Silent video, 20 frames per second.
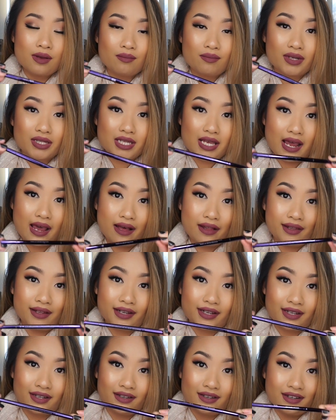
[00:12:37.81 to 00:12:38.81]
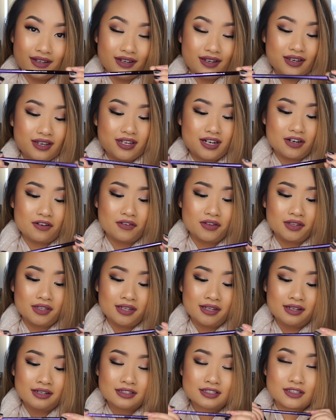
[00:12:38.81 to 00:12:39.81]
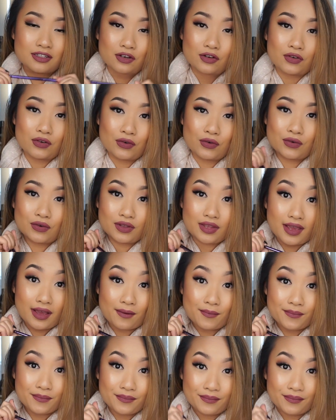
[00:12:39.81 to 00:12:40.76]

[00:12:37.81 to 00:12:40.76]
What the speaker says: metallic and everything, so yeah.